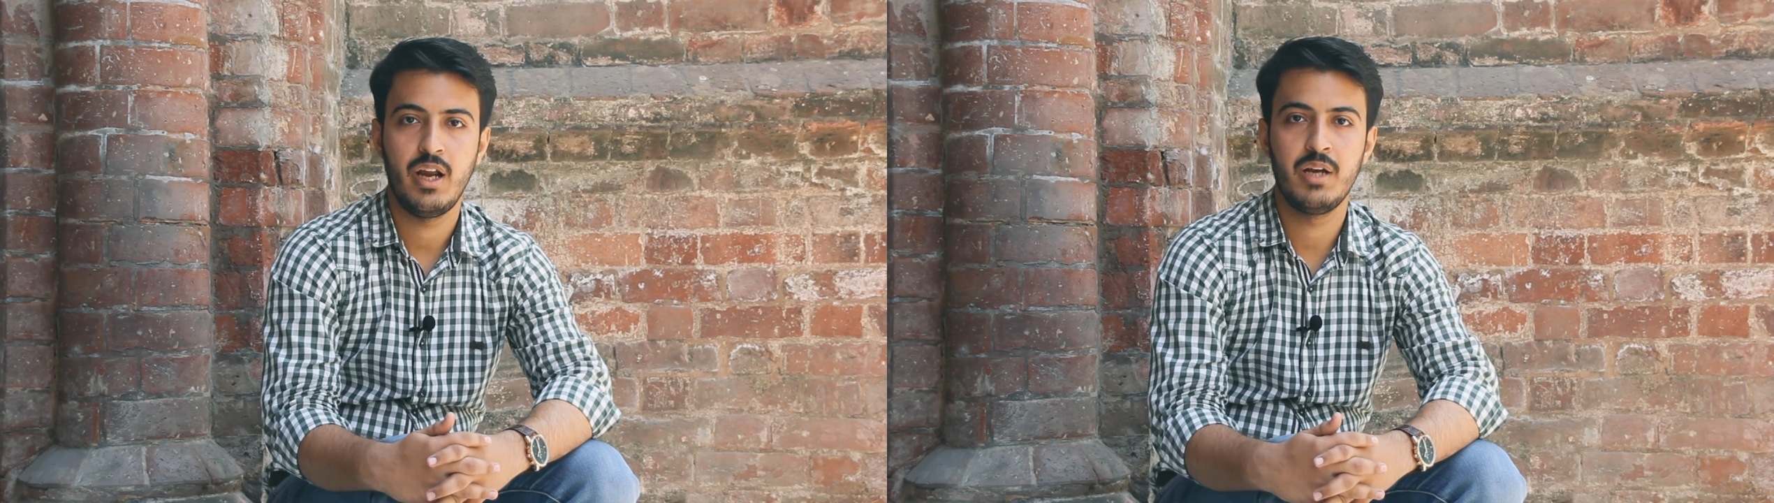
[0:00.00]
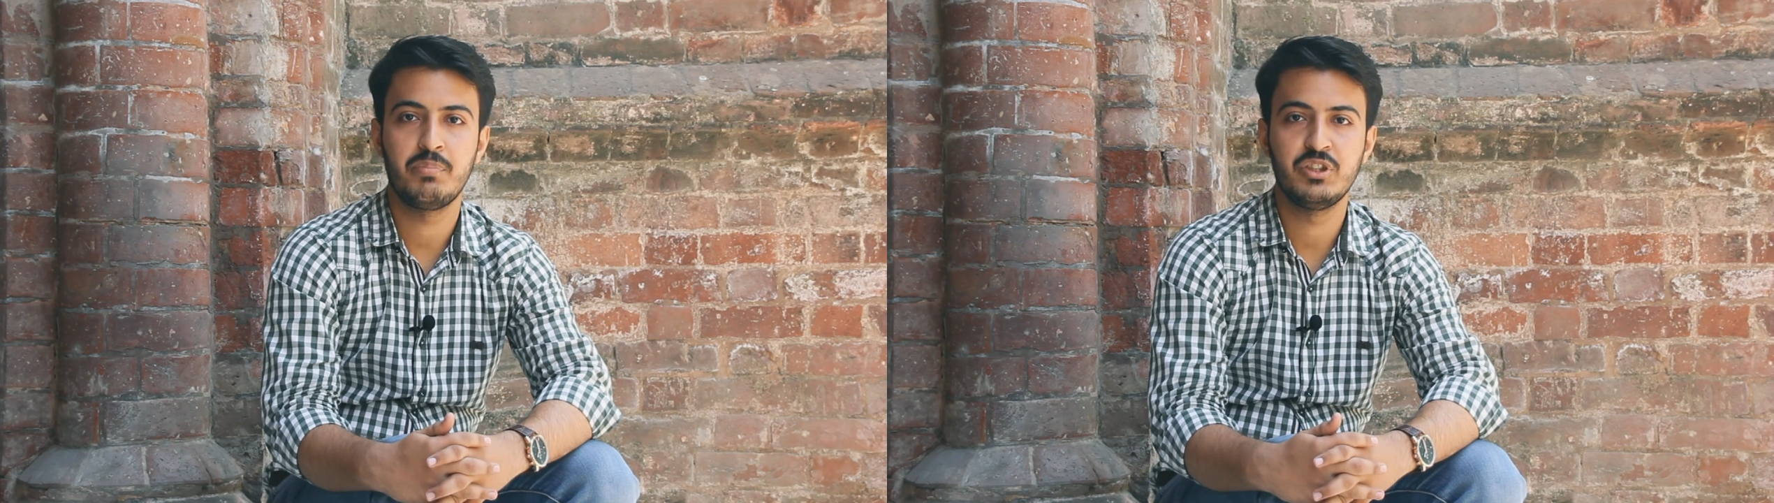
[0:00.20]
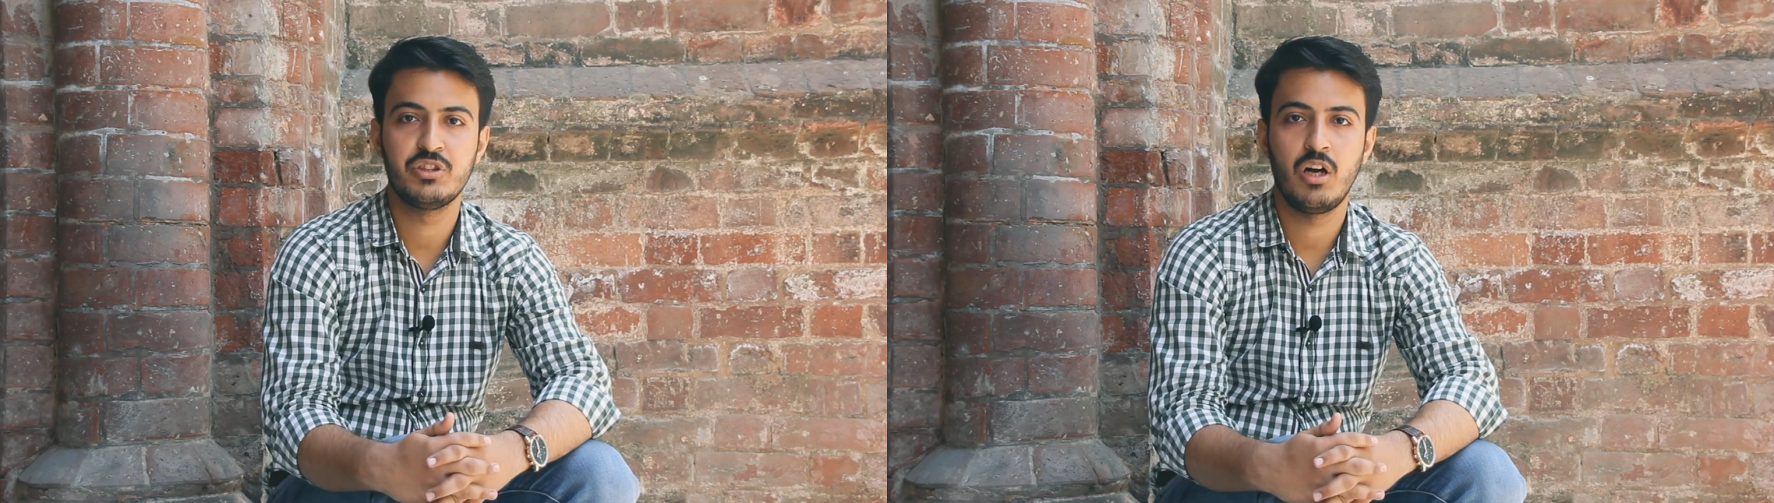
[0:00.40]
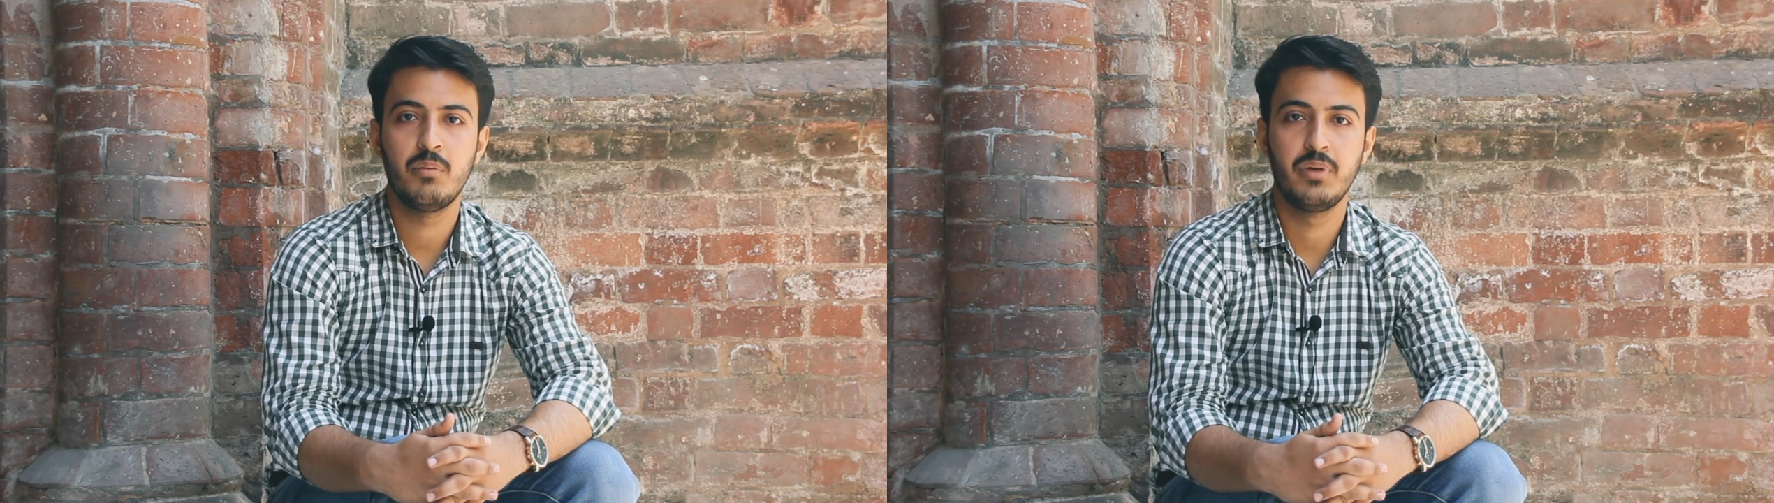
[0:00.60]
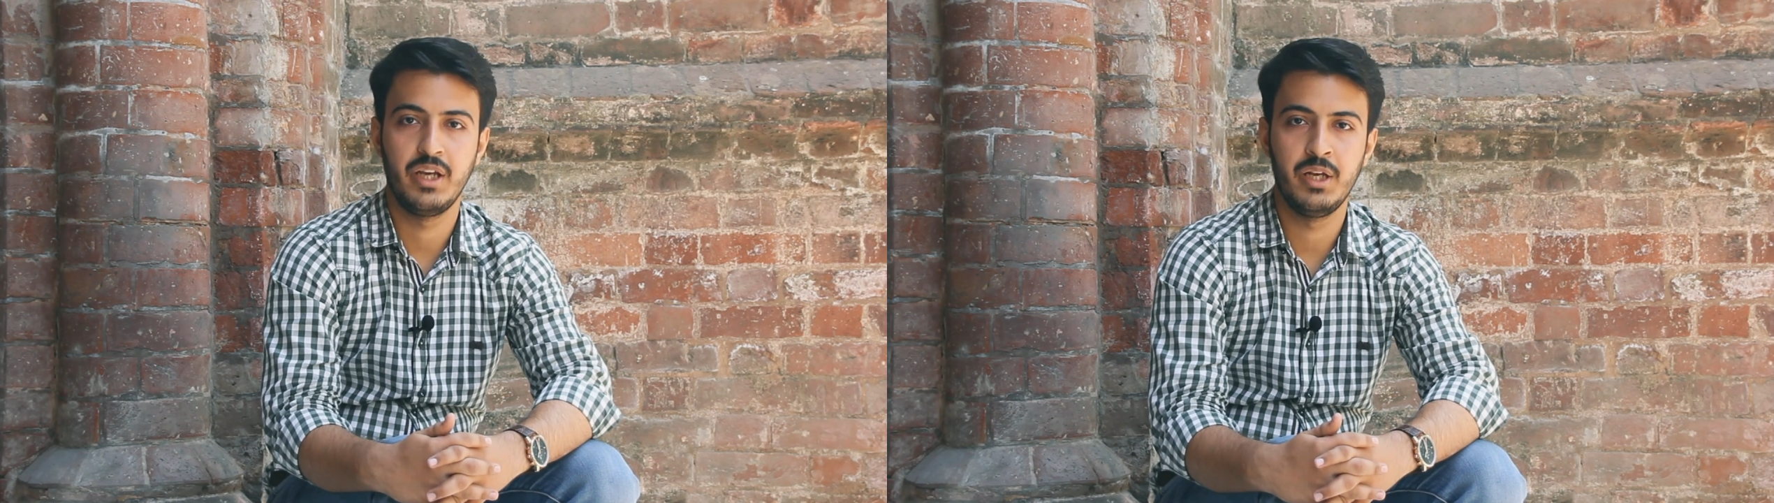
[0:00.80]
and
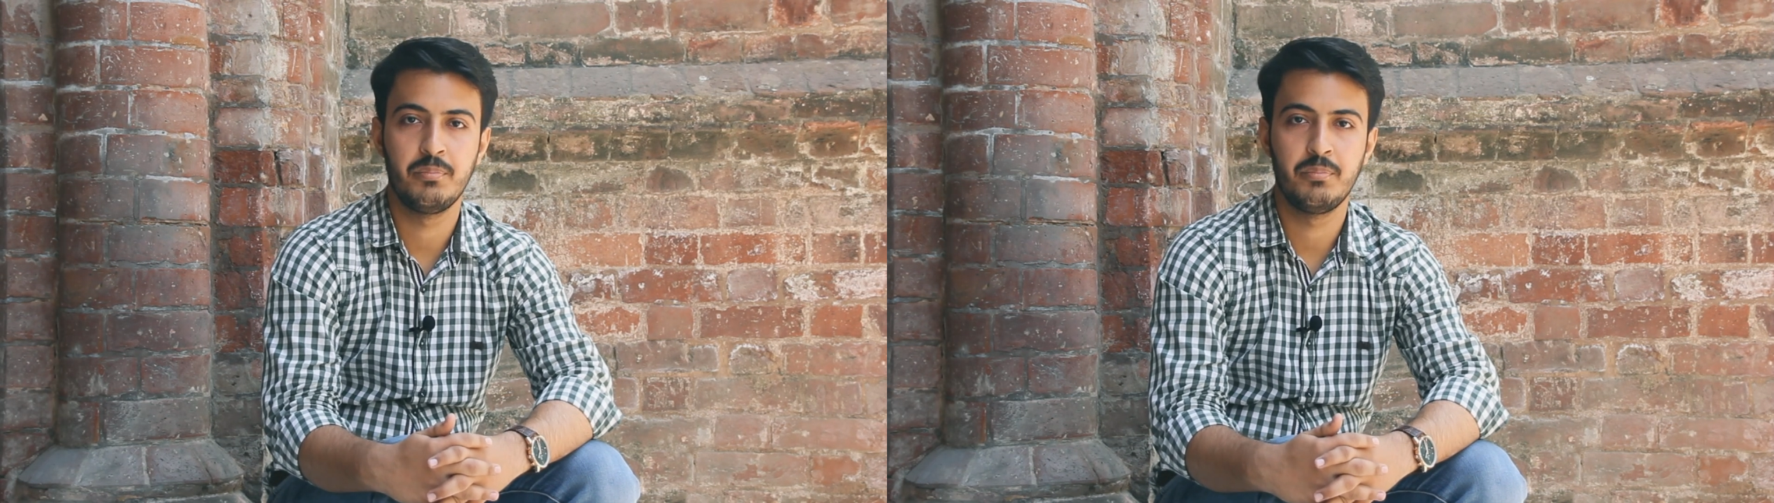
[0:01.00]
Punjab in